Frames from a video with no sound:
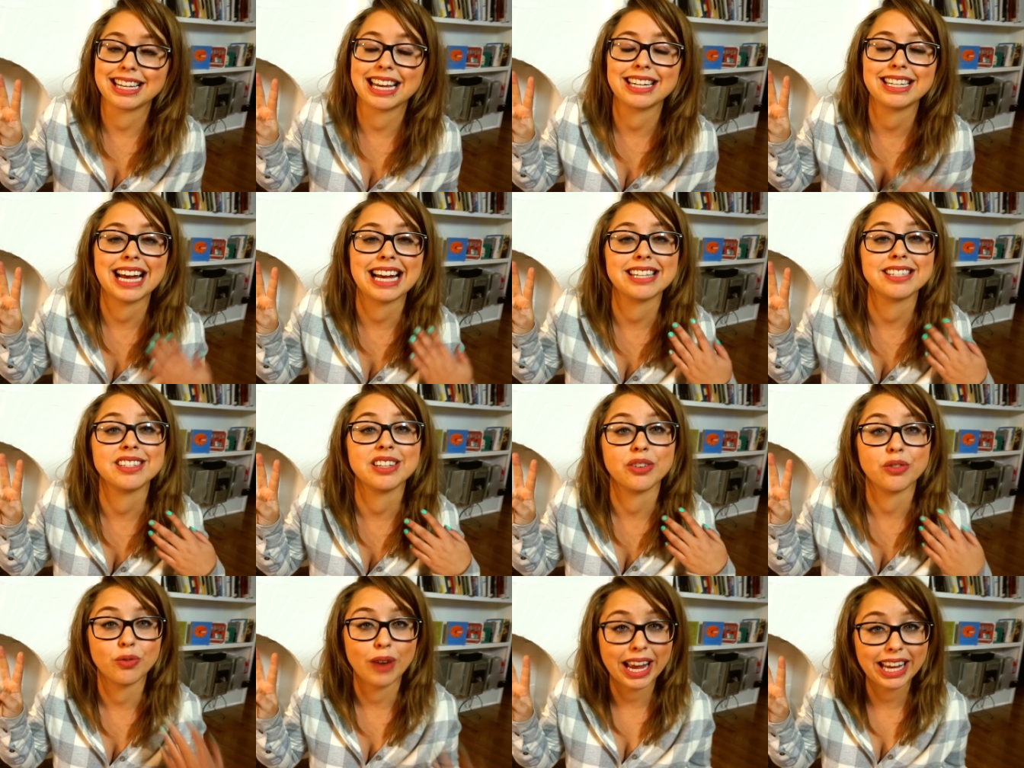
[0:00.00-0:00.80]
Get
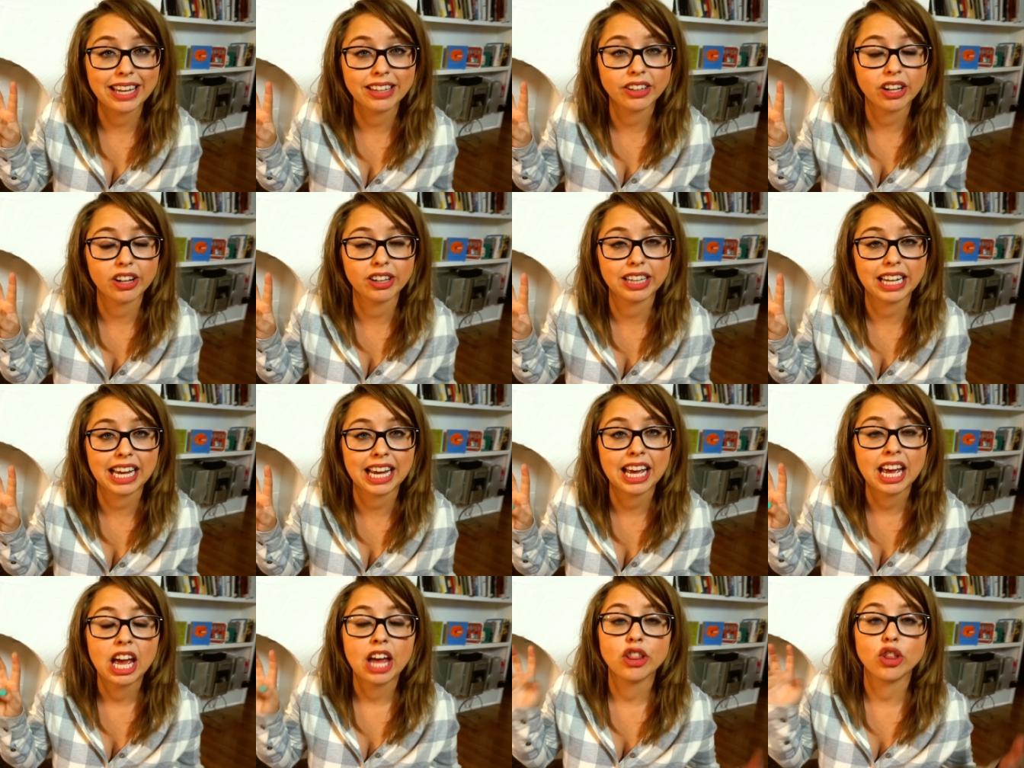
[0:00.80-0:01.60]
tested
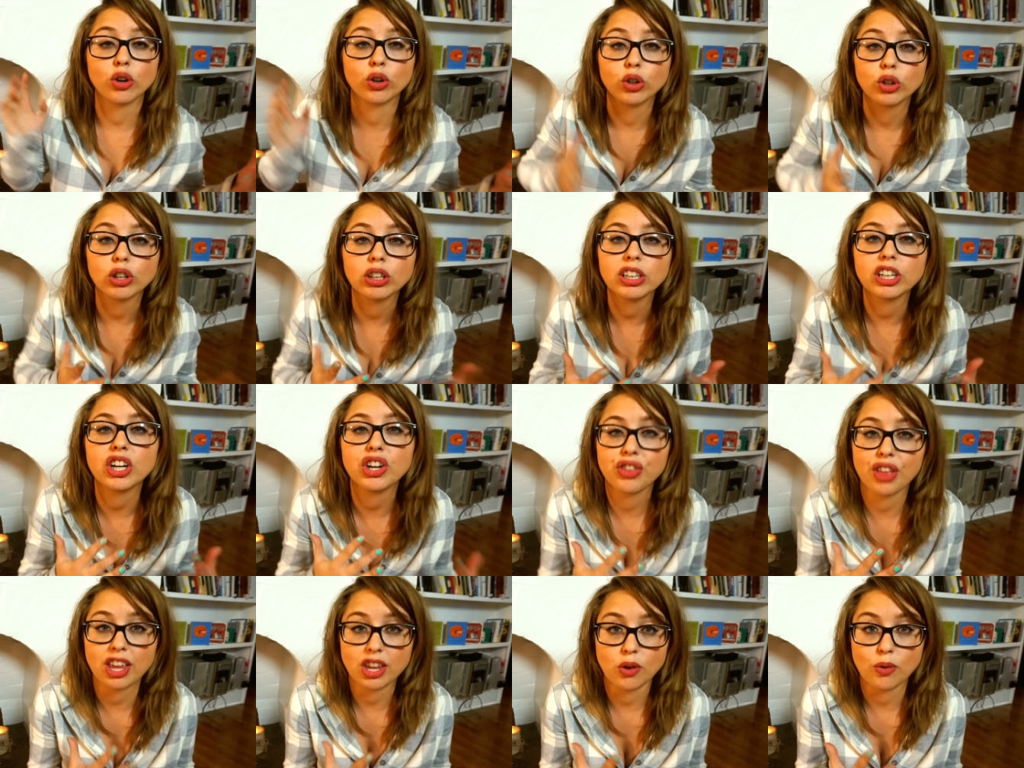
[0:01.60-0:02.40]
regularly. The earlier
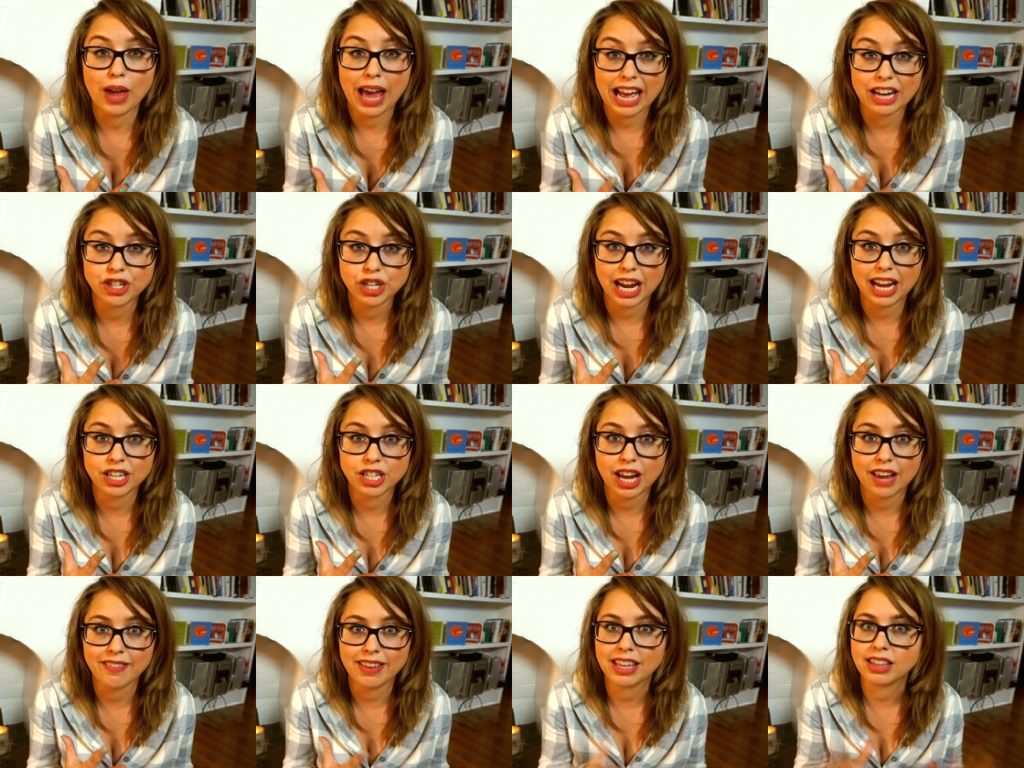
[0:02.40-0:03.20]
that you catch
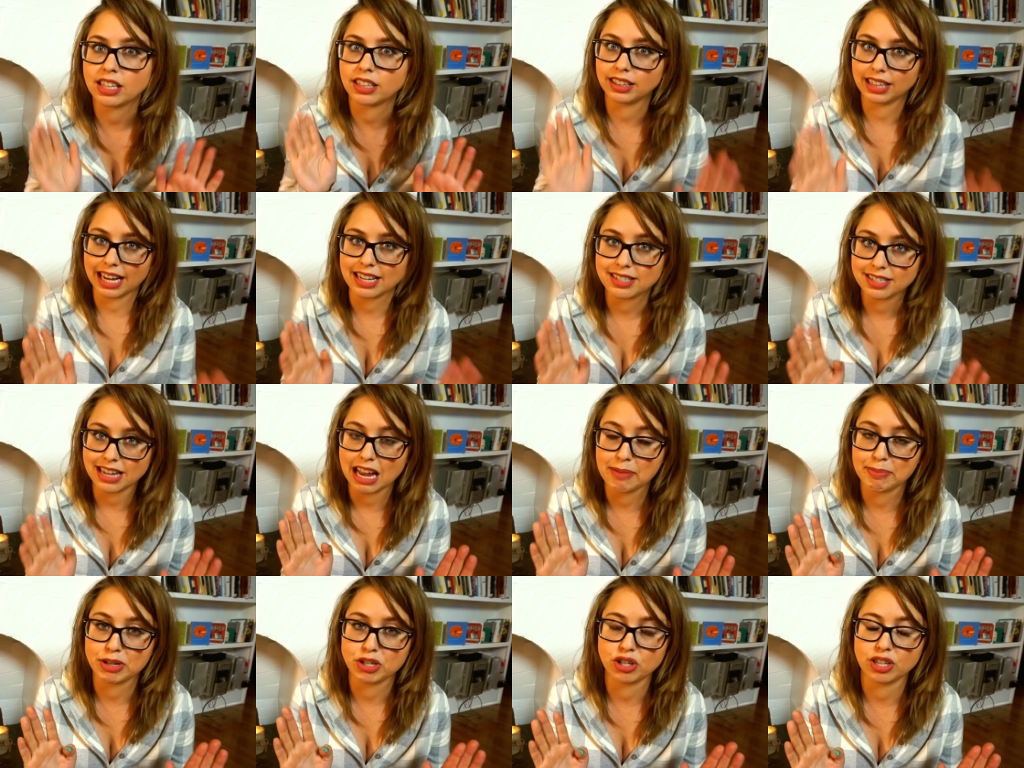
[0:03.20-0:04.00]
HIV, the less
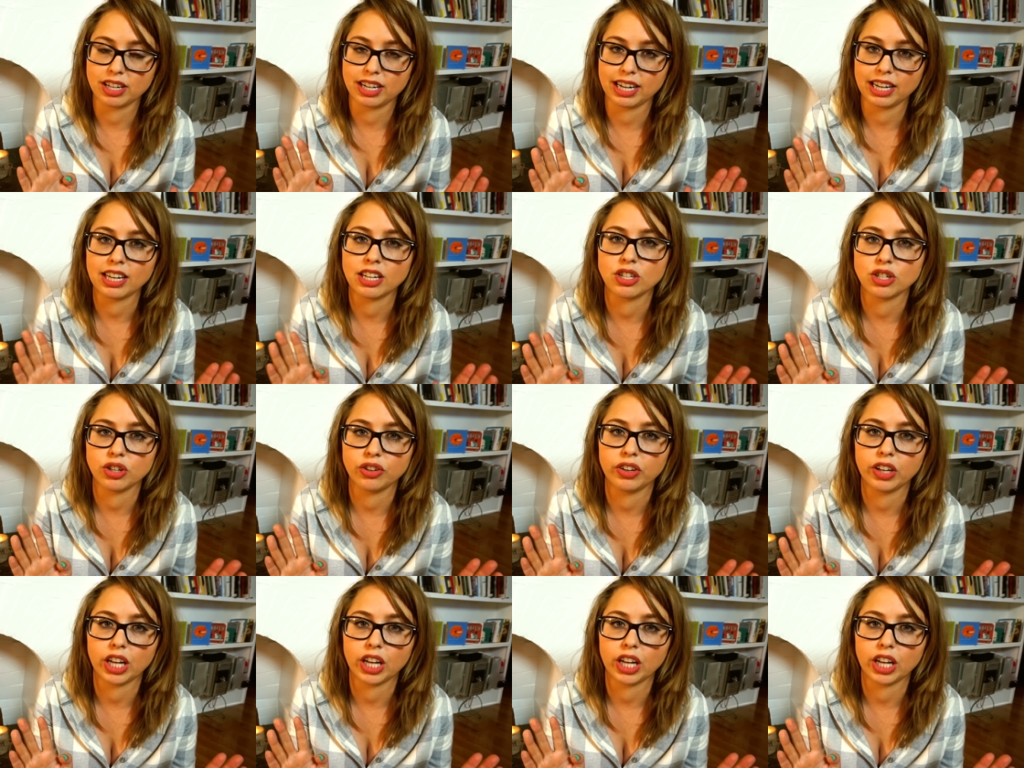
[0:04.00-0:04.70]
damage that it can do to